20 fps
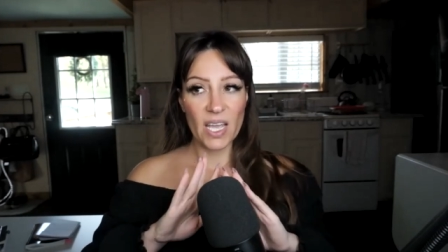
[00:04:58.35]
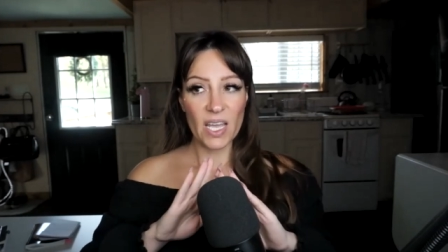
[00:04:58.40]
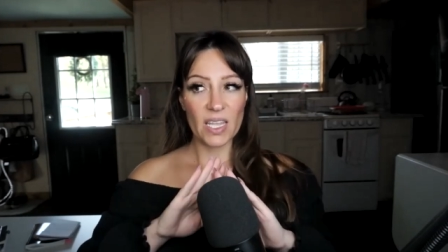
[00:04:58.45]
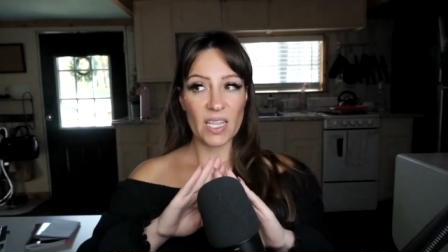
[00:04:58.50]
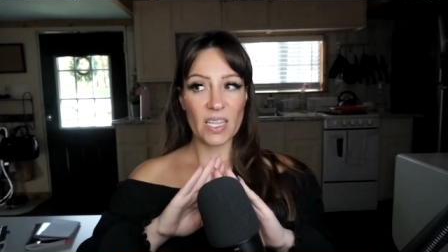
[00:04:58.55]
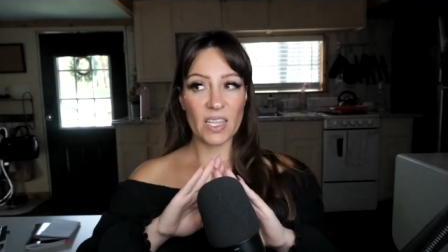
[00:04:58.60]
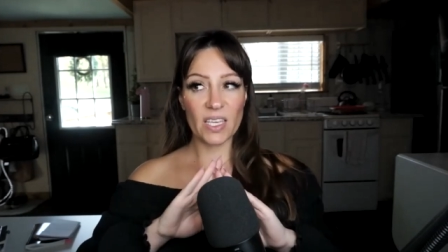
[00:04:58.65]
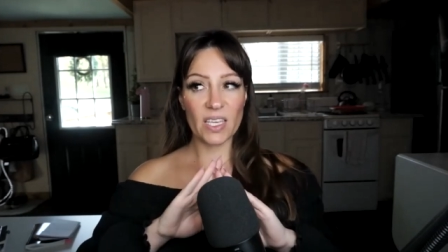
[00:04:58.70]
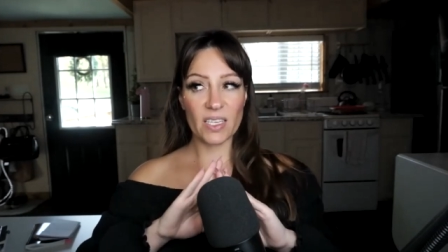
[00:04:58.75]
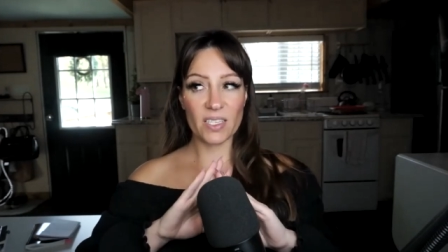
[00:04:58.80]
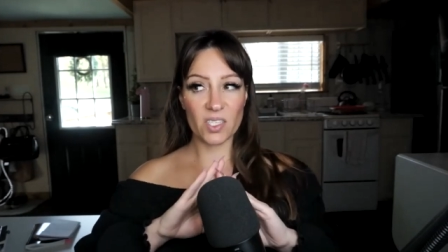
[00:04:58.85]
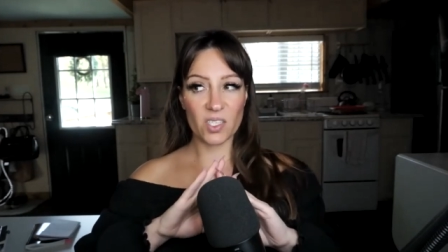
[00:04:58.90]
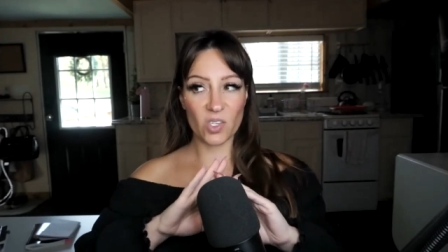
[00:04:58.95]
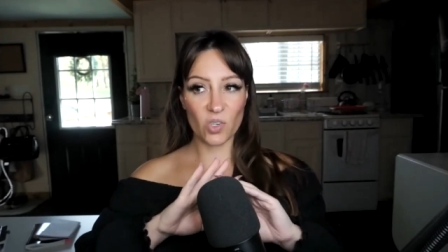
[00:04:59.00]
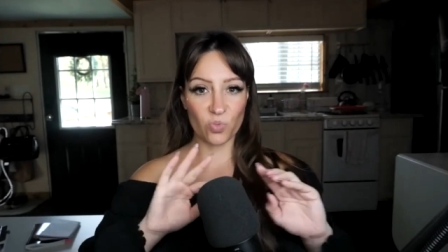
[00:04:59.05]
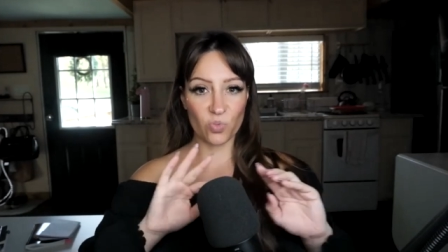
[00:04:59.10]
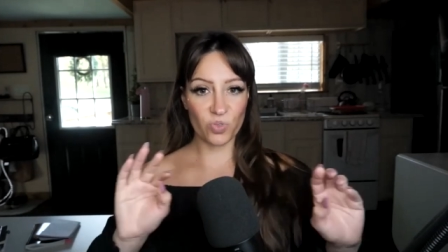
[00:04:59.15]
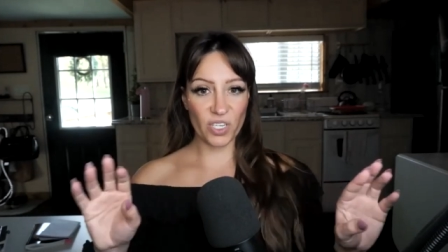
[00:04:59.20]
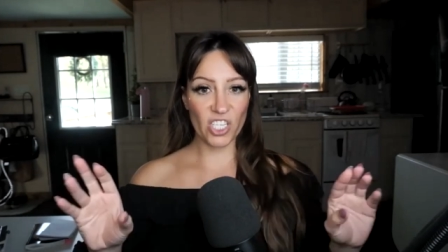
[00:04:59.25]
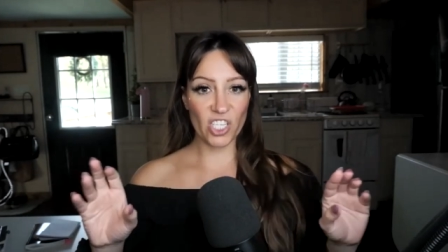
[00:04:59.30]
this
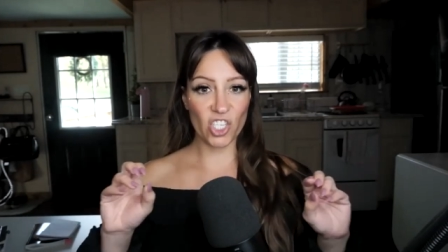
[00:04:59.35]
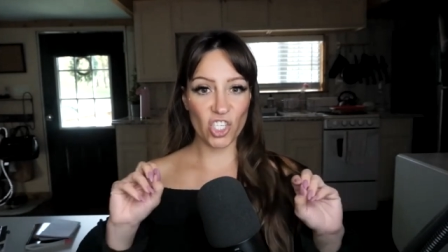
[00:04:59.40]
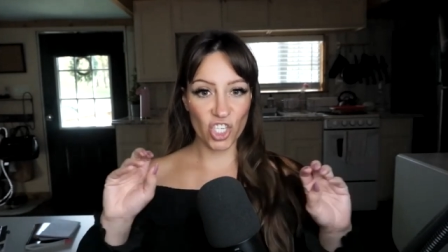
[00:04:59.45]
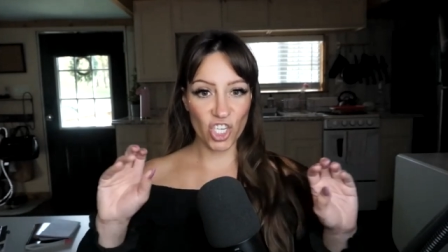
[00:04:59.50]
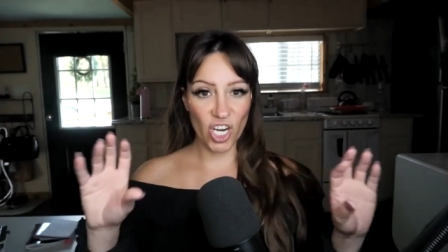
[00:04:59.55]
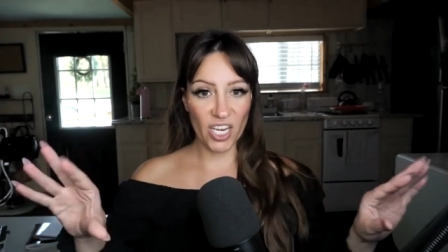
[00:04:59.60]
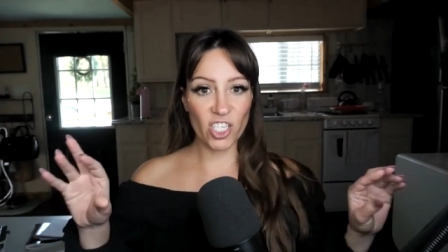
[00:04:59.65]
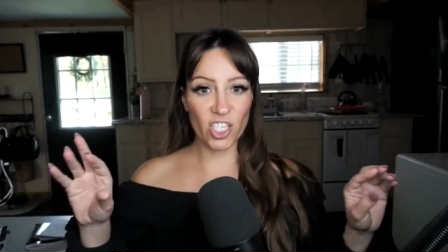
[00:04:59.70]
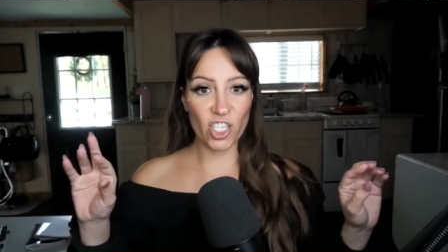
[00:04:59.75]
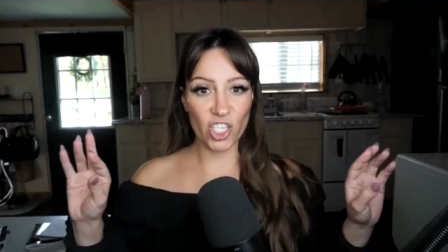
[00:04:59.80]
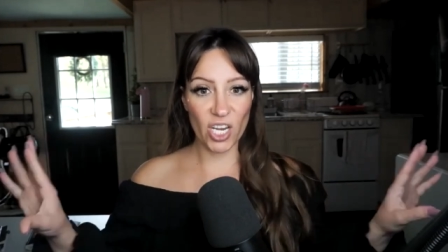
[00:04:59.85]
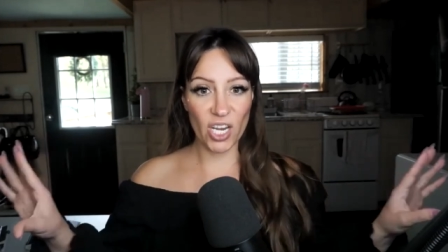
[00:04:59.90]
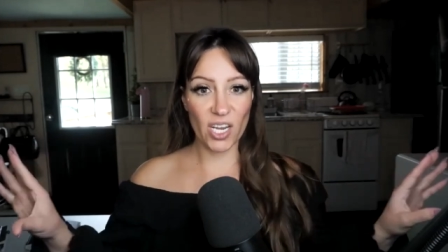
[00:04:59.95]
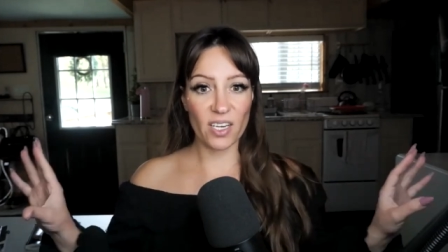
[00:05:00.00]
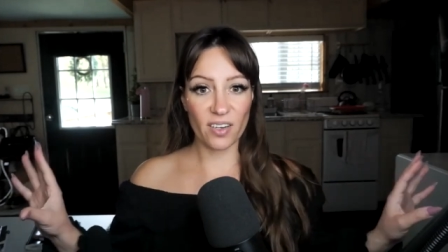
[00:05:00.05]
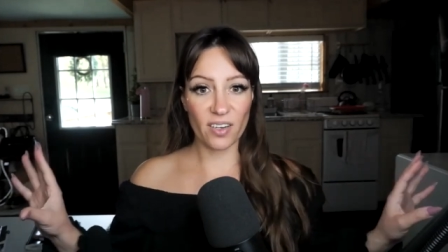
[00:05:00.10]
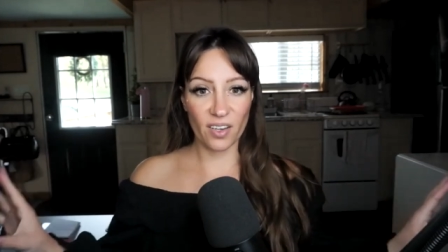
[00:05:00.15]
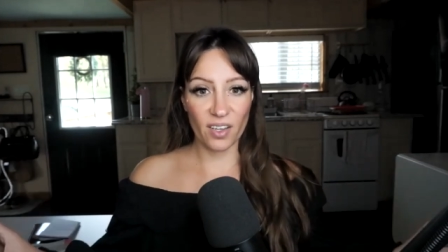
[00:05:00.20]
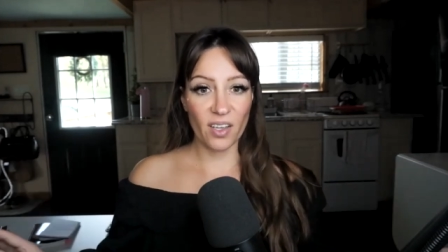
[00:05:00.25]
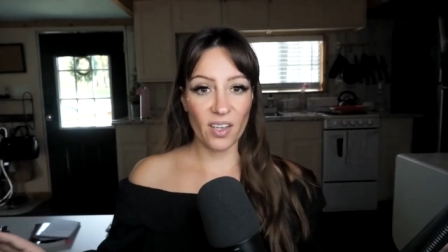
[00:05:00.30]

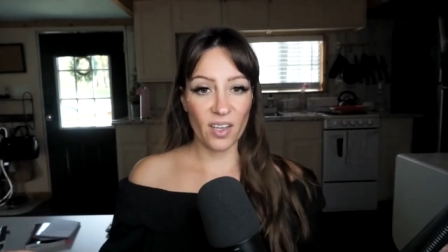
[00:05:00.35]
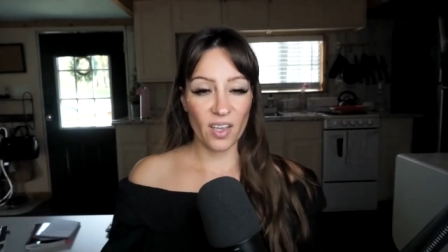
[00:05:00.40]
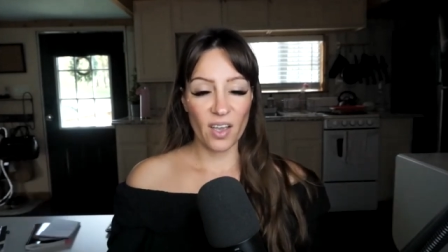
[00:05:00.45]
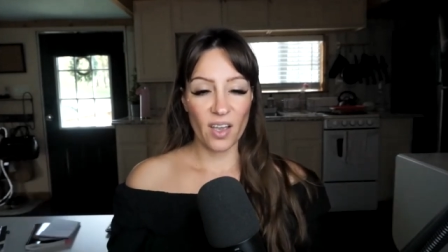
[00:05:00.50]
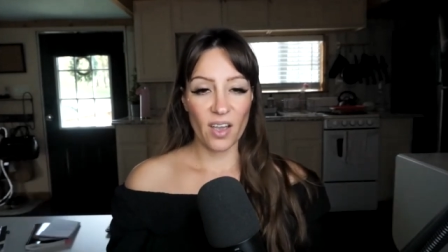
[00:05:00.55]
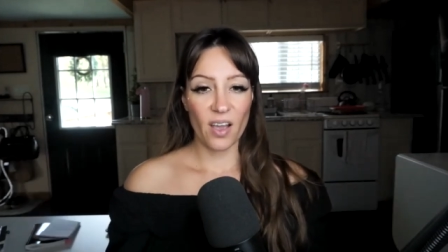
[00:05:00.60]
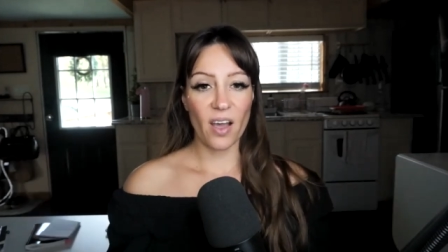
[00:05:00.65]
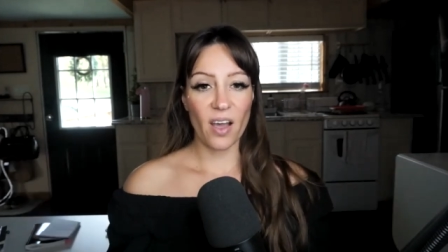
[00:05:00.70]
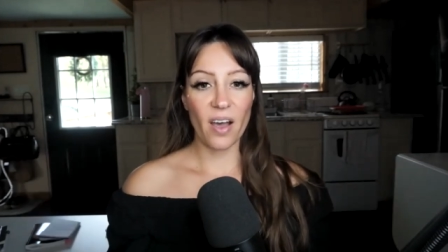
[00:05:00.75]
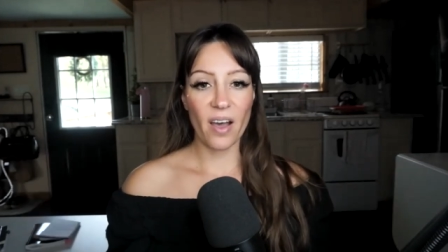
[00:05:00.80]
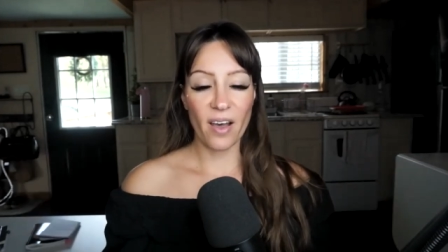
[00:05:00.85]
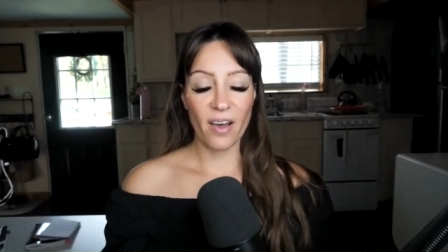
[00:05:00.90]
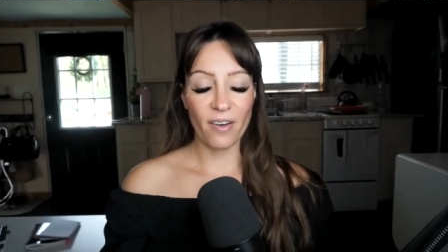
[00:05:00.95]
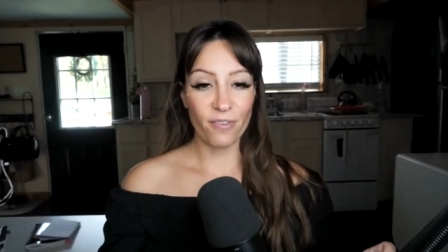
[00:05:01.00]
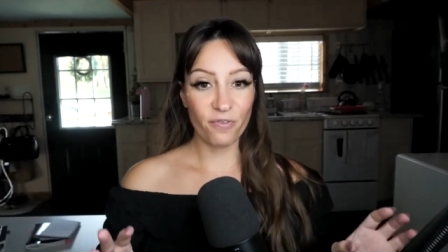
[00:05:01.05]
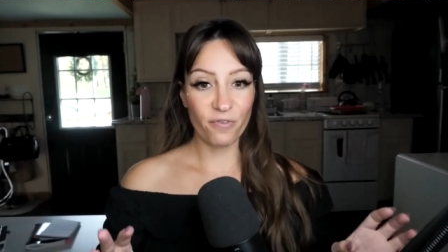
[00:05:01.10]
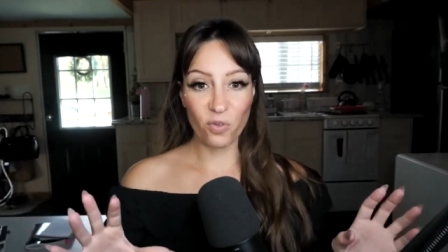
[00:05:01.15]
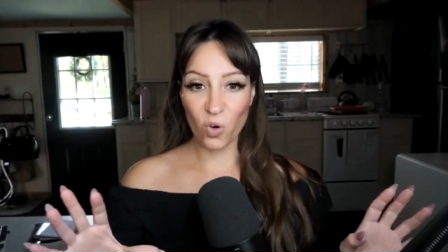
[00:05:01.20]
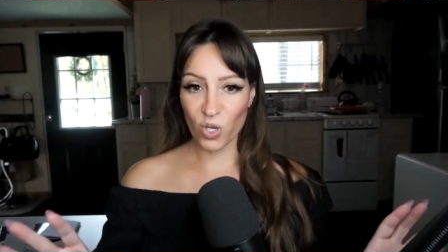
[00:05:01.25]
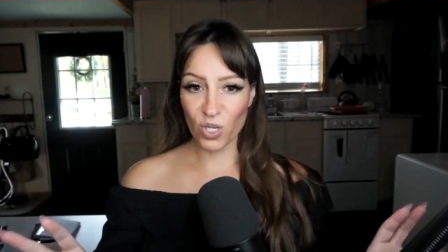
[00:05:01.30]
rejection uh,
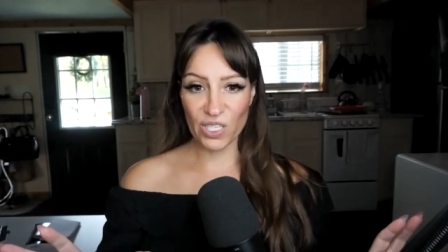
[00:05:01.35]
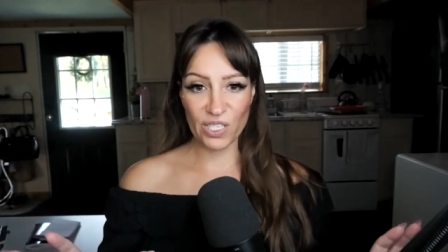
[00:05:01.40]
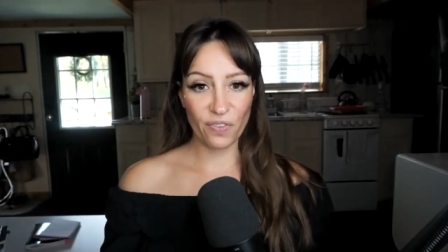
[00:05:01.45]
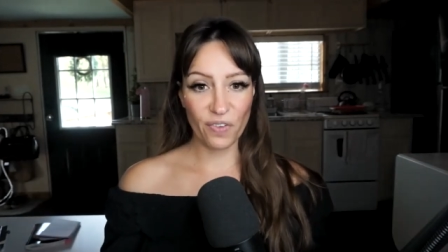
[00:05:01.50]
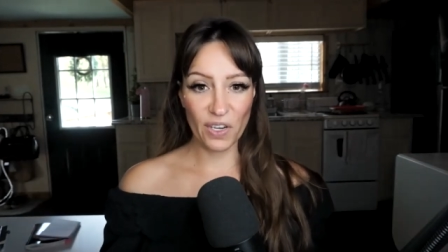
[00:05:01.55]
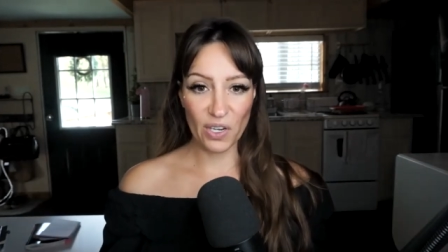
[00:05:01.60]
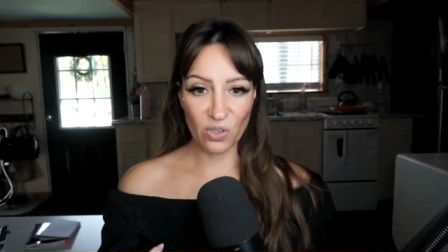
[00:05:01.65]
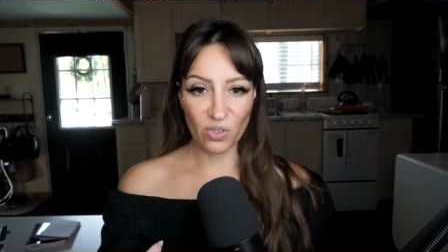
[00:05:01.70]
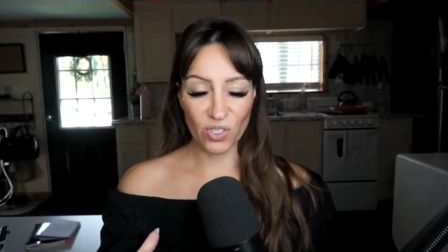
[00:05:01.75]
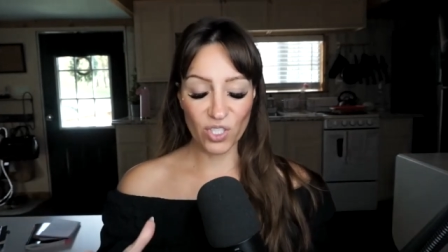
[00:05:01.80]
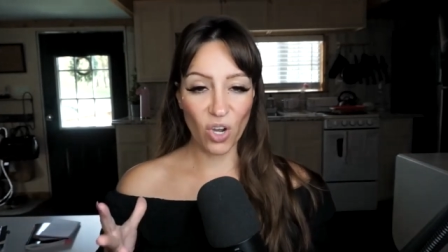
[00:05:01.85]
force field